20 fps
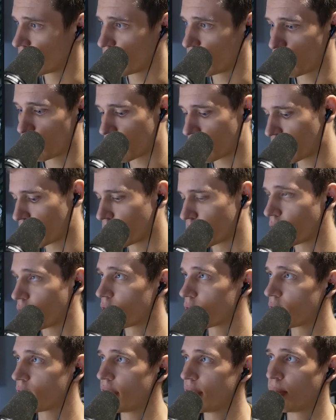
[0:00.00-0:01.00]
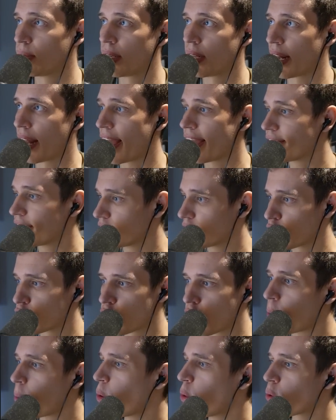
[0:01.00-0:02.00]
Oracles are still alive. It's a
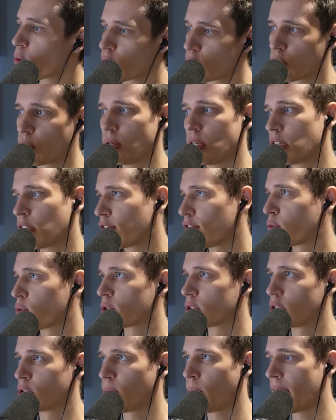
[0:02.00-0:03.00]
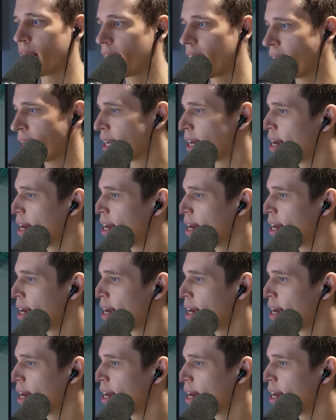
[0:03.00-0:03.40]
double Oracle into Forge Twilight.